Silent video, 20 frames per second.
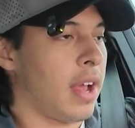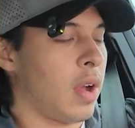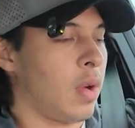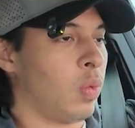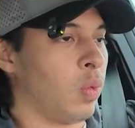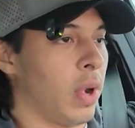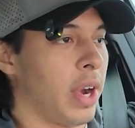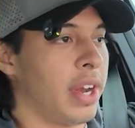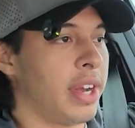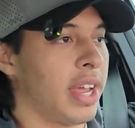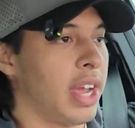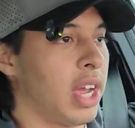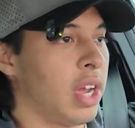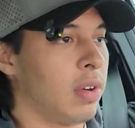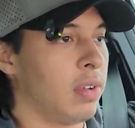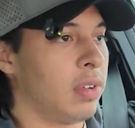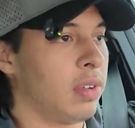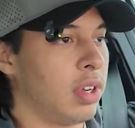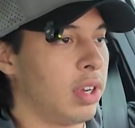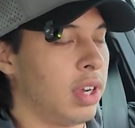Right
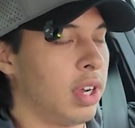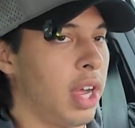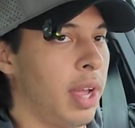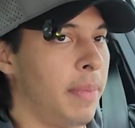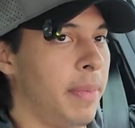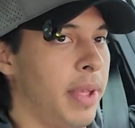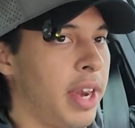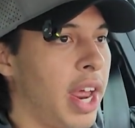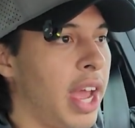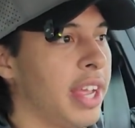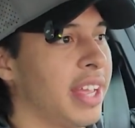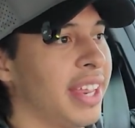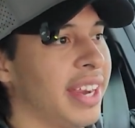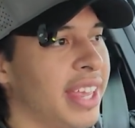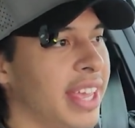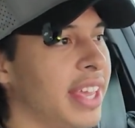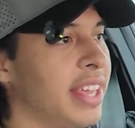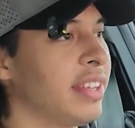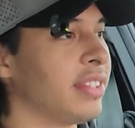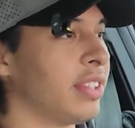now, I mean, I
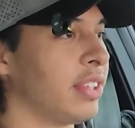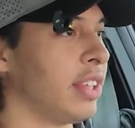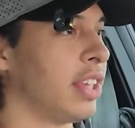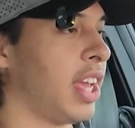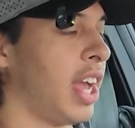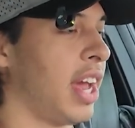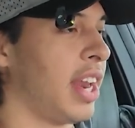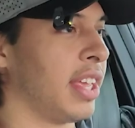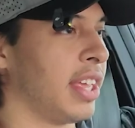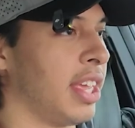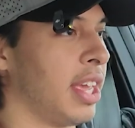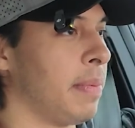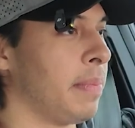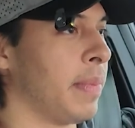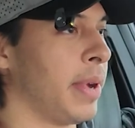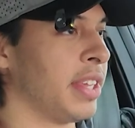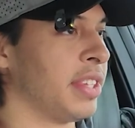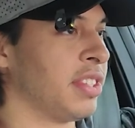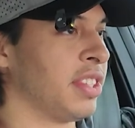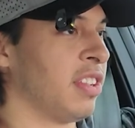could easily kind of get
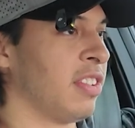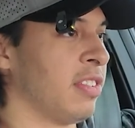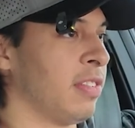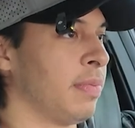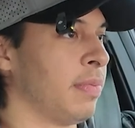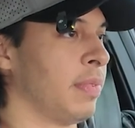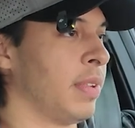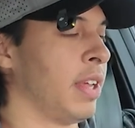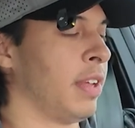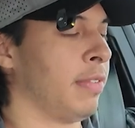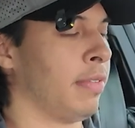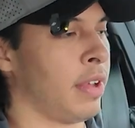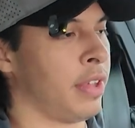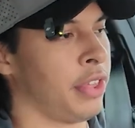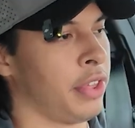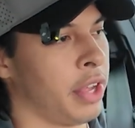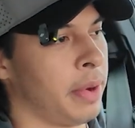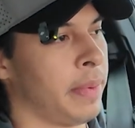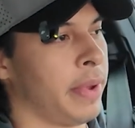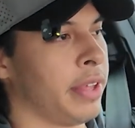myself, if I
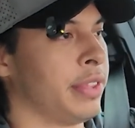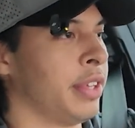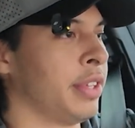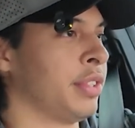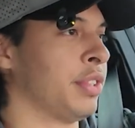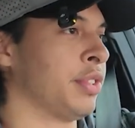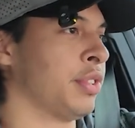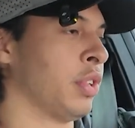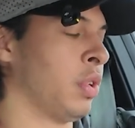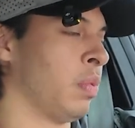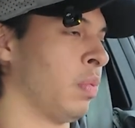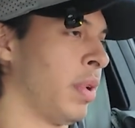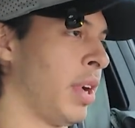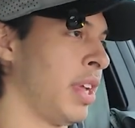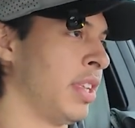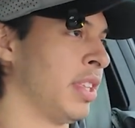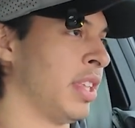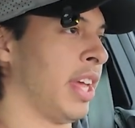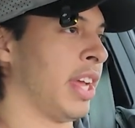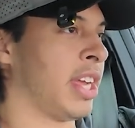thought about things a certain
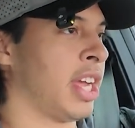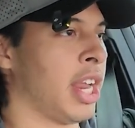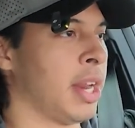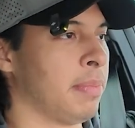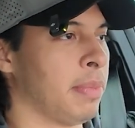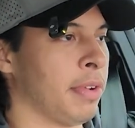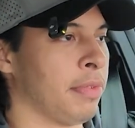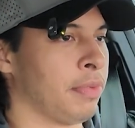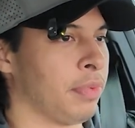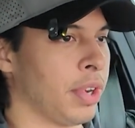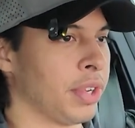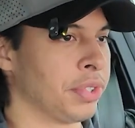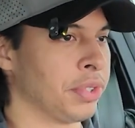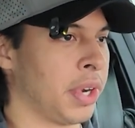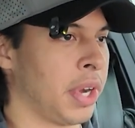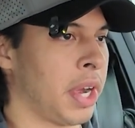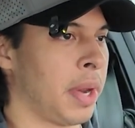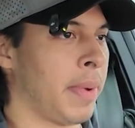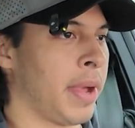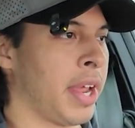way, to like kind of be
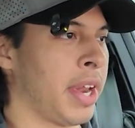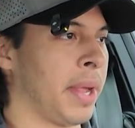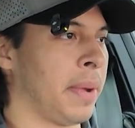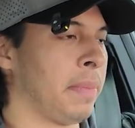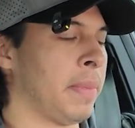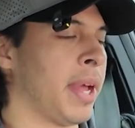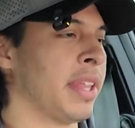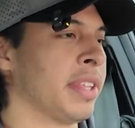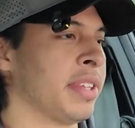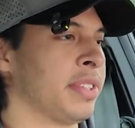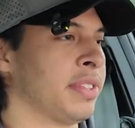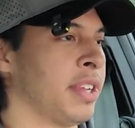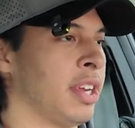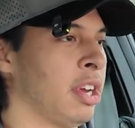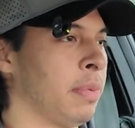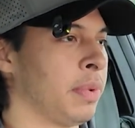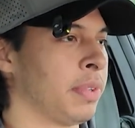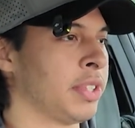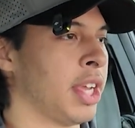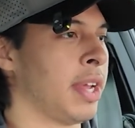frustrated about it. Like, man, this is
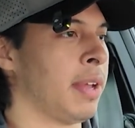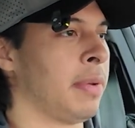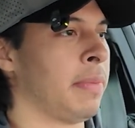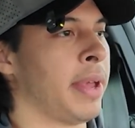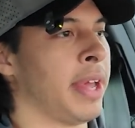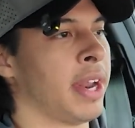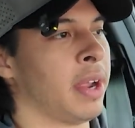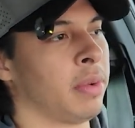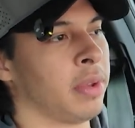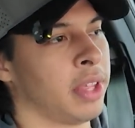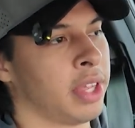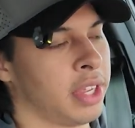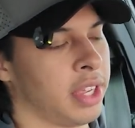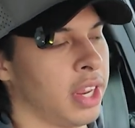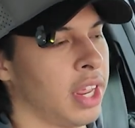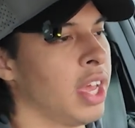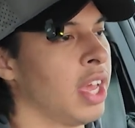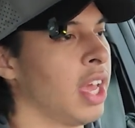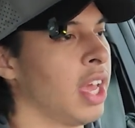terrible time, man. I really could,